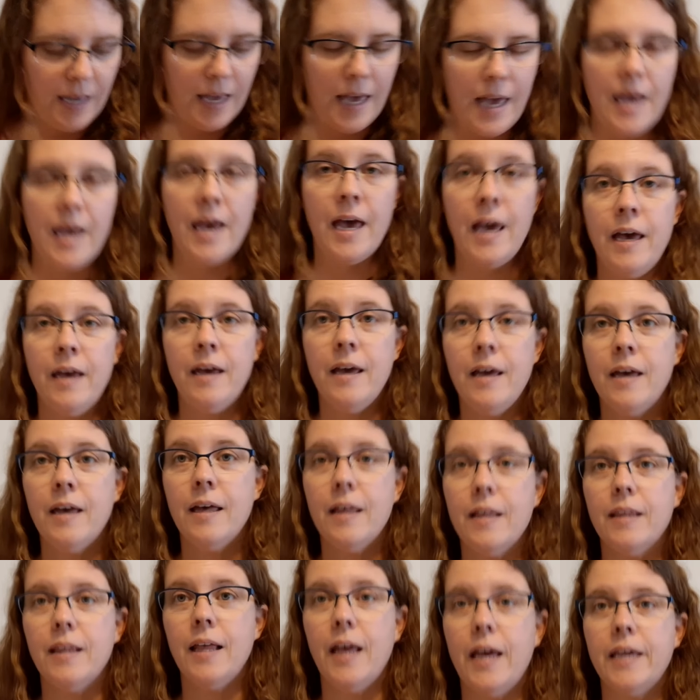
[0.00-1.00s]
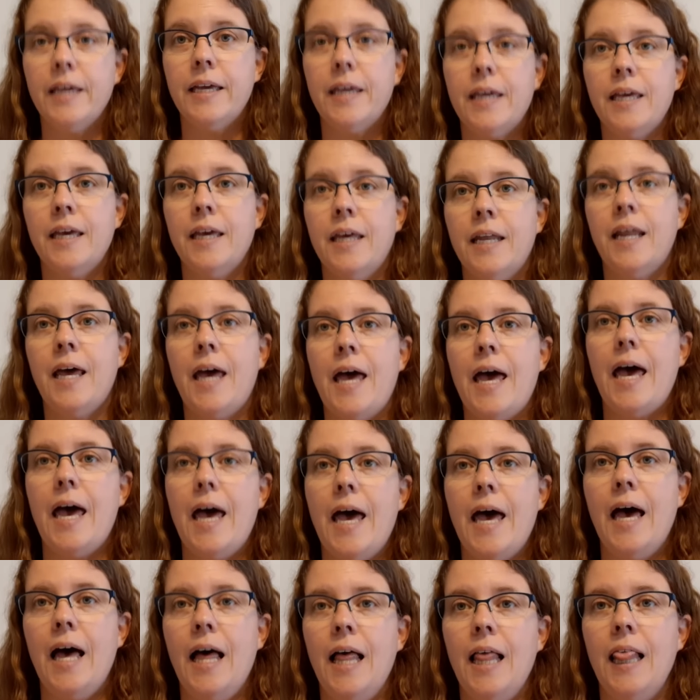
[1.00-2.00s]
eh, like in
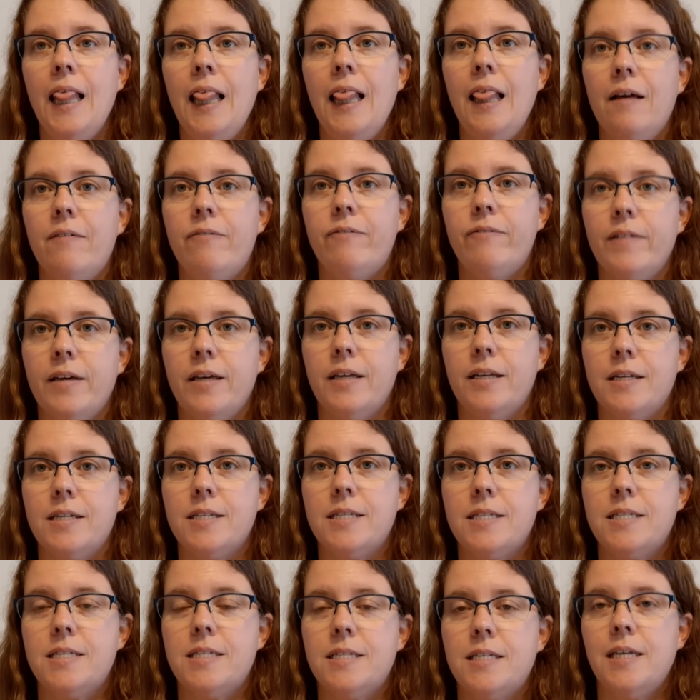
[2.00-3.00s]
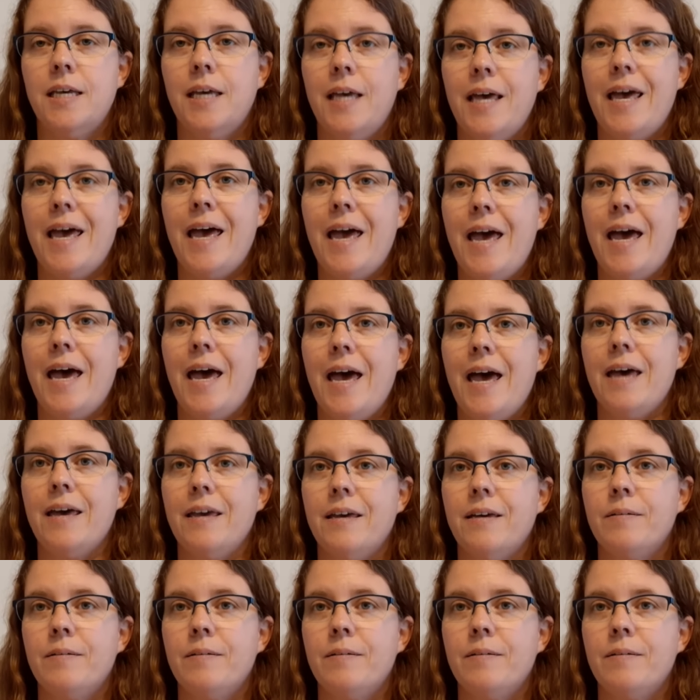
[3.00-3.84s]
elephants. eh.